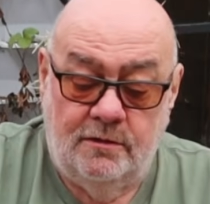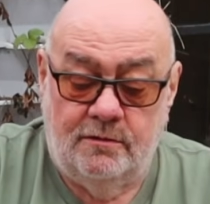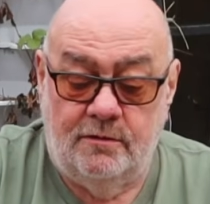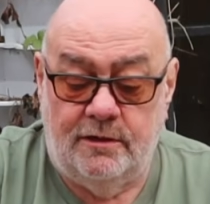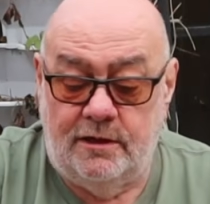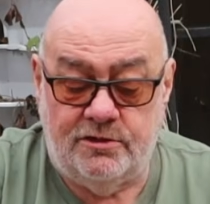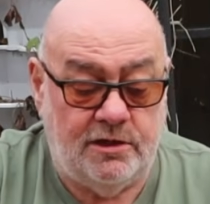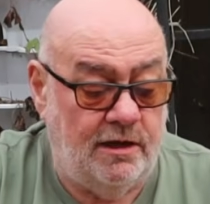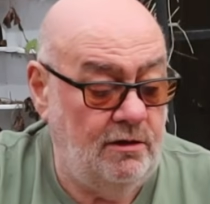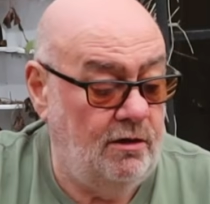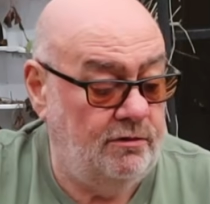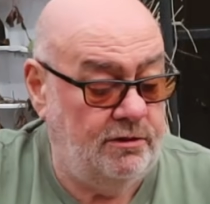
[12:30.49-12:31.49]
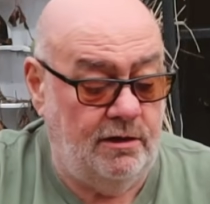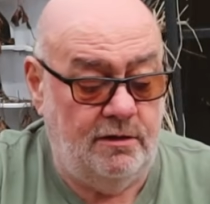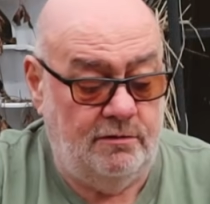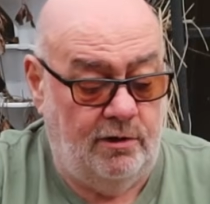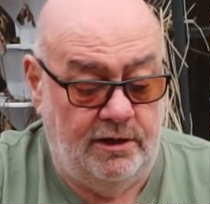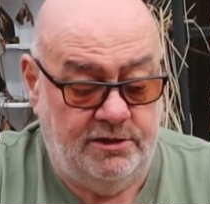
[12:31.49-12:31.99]
Right, that's that lot
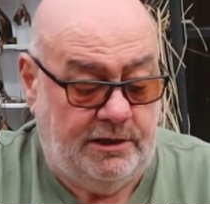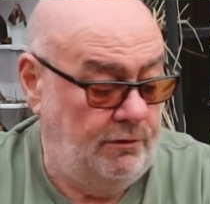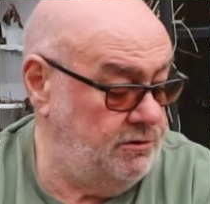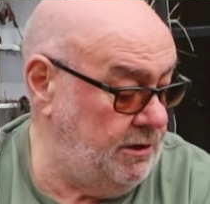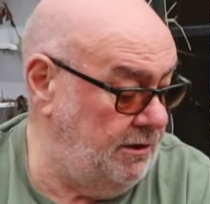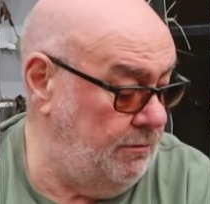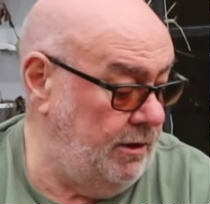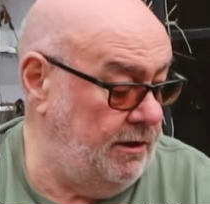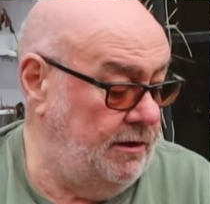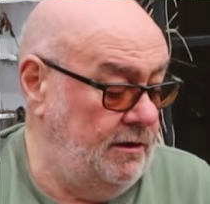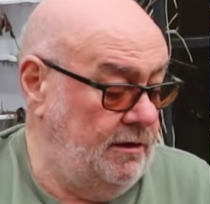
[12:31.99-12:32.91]
done. Right, let's get those out of the way.